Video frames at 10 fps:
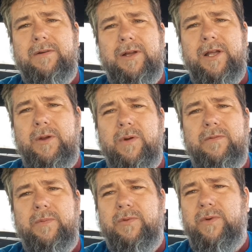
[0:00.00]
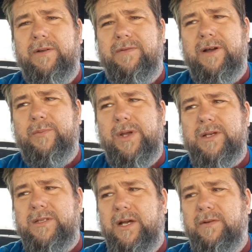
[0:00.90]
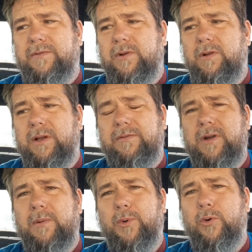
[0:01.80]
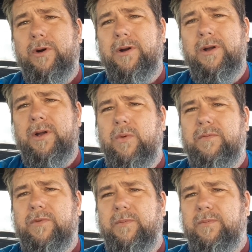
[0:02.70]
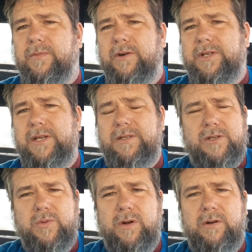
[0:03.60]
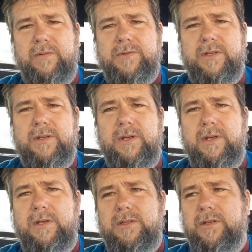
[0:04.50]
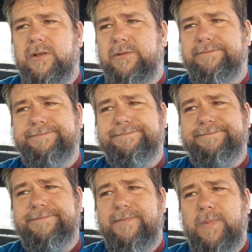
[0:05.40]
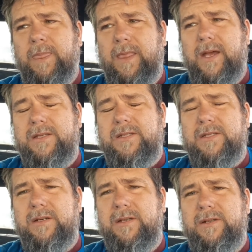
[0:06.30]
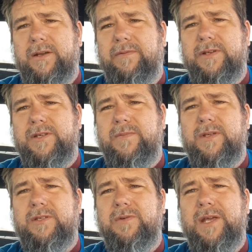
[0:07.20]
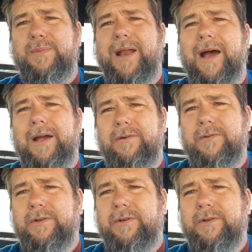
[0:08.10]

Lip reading: know, anywhere from 3 to 5 psi of fuel, if not more. I went from 13s to 12s. So that's definitely something to keep an eye on.